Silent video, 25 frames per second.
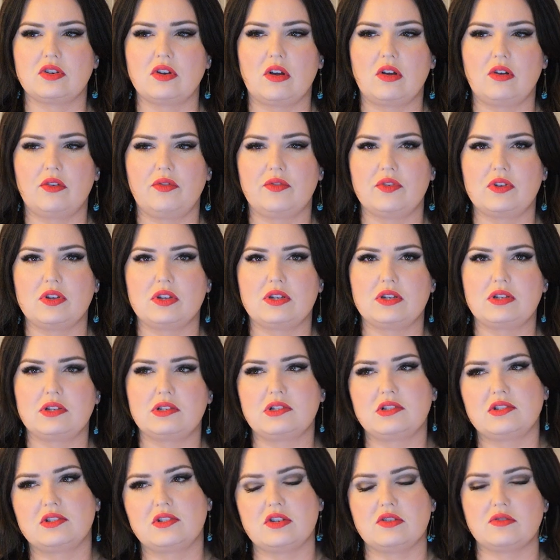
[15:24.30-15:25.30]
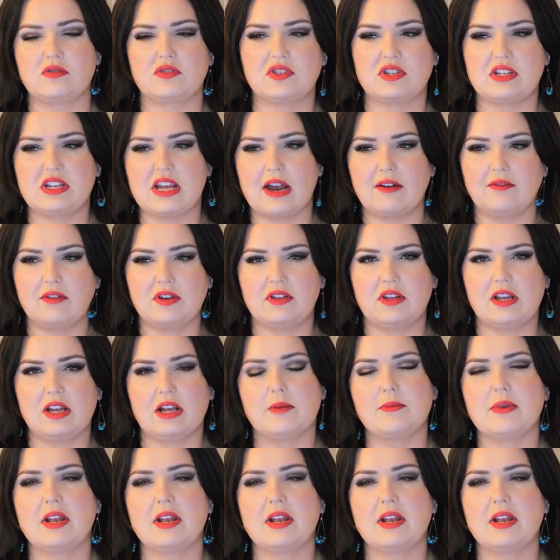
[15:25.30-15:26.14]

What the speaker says: the dolphins? Do you see everything?